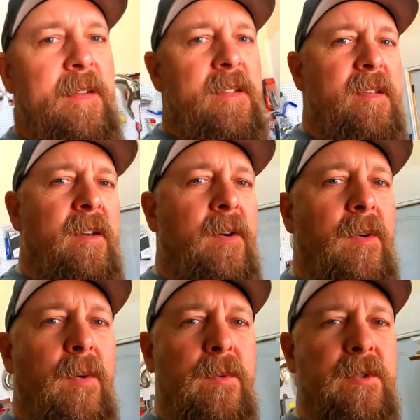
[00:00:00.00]
this
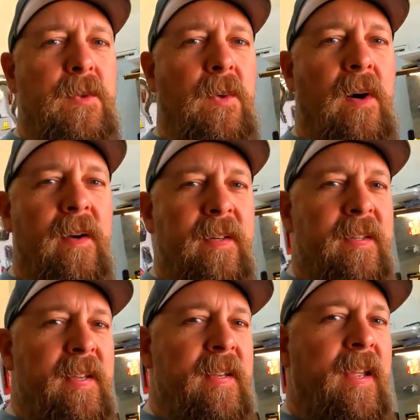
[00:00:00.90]
old school Honda
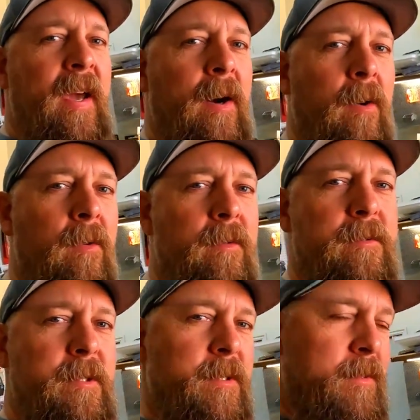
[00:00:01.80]
decal
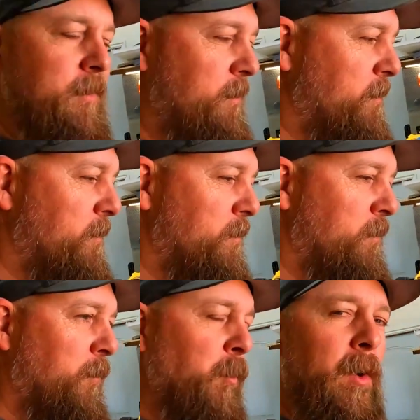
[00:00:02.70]
just
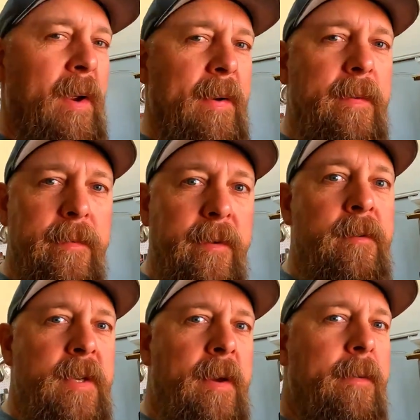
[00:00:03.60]
right.
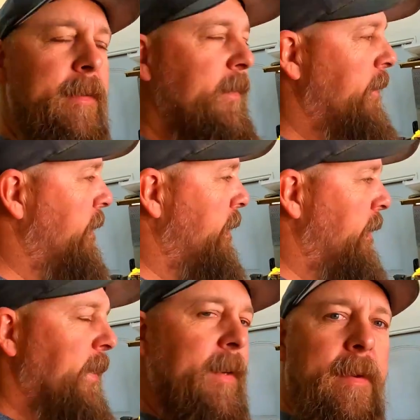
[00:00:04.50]
Turns out
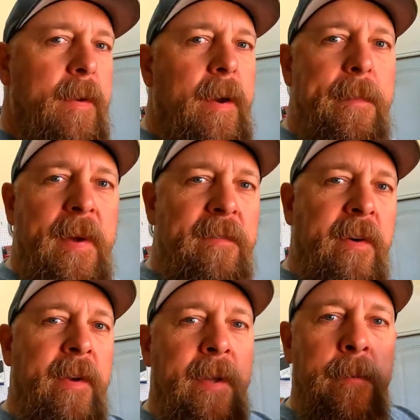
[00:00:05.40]
I'm not
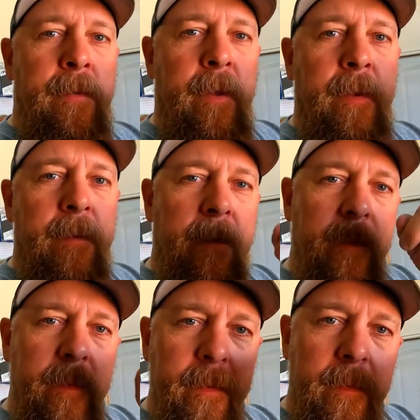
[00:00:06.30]
very good with the
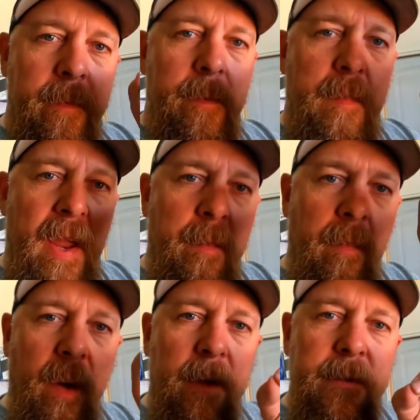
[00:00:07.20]

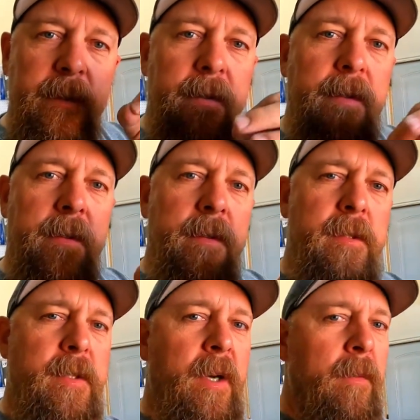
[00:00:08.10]
paintbrush.
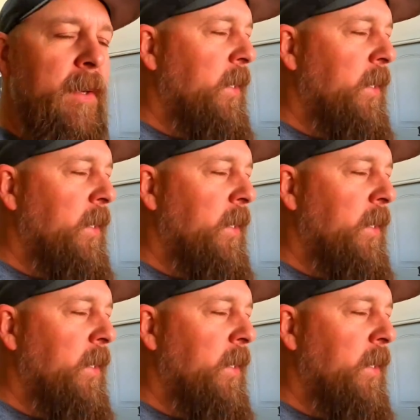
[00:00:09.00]
So